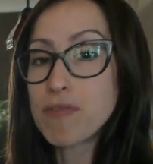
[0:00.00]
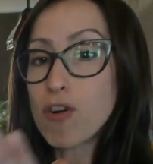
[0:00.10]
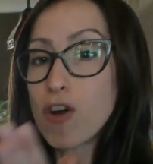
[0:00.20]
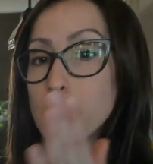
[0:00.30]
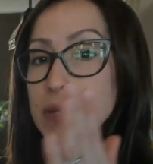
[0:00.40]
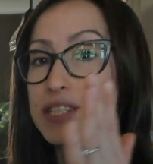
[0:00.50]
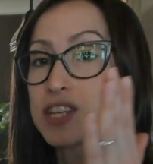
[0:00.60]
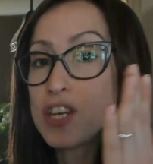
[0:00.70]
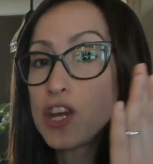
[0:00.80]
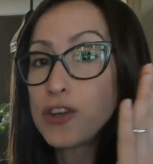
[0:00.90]
forearm is
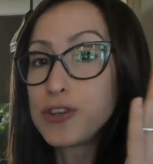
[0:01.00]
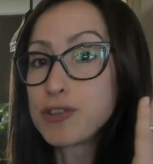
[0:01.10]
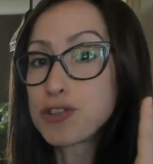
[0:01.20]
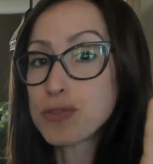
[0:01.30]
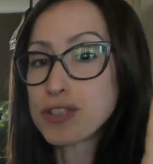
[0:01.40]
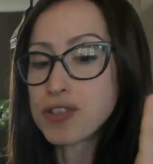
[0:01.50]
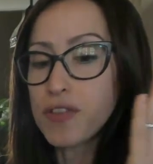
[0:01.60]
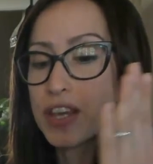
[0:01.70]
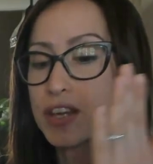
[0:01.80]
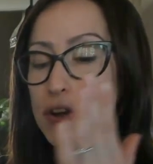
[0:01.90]
in neutral. So
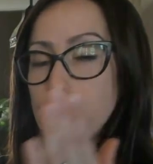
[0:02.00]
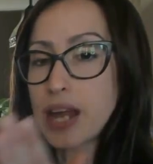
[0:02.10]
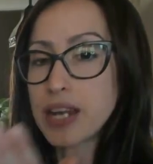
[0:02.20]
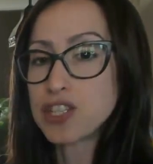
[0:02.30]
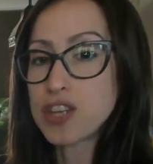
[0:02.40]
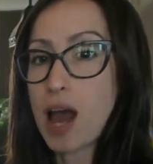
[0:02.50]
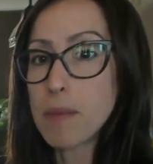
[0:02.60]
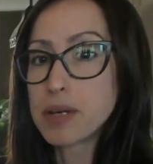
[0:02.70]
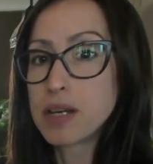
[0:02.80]
think karate chop.